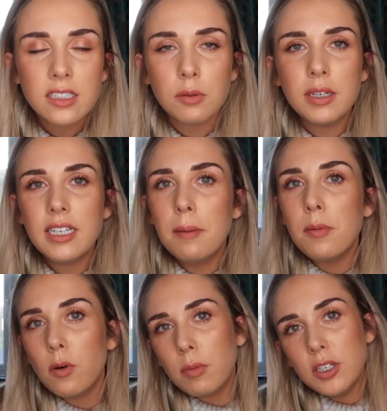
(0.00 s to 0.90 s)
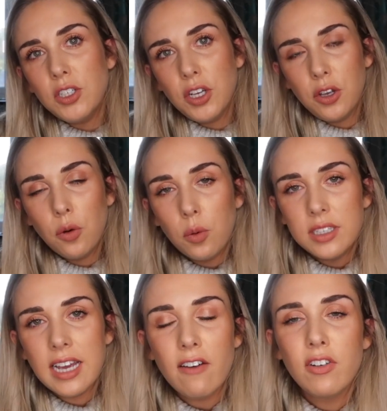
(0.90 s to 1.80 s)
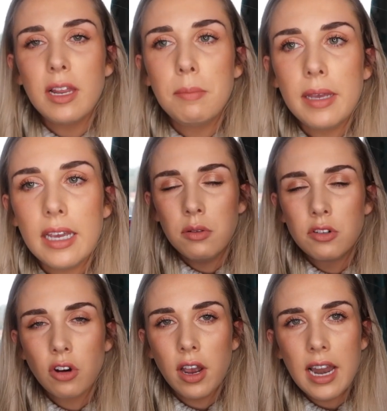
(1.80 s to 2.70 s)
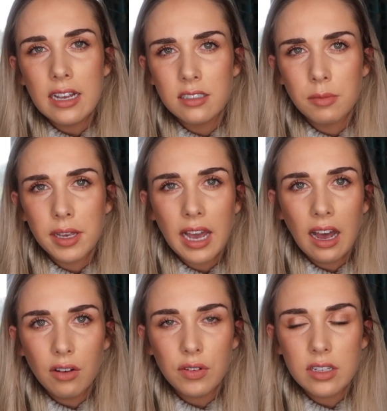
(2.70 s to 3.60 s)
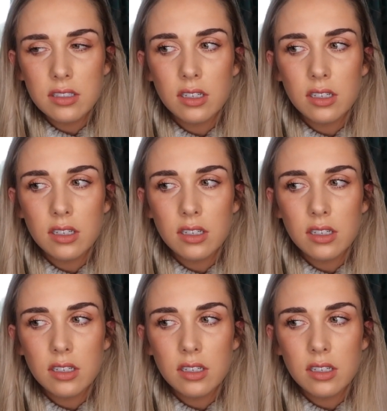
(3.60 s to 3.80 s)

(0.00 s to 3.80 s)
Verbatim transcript: So my tip number 2 would definitely be I would try lessen my caffeine.